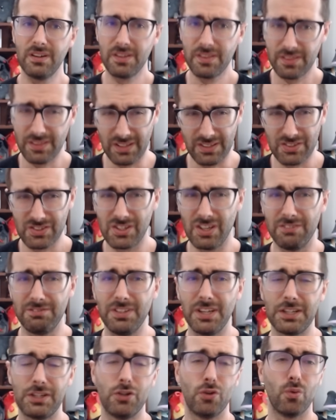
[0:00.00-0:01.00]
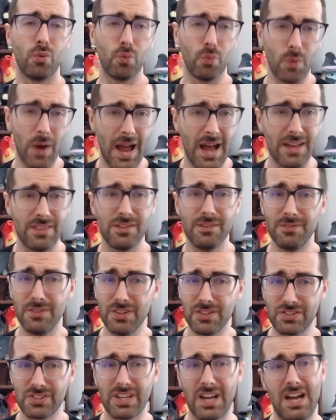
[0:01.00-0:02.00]
Think stuff like your Wrath of the
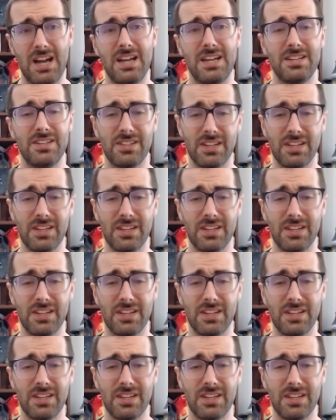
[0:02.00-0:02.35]
Skies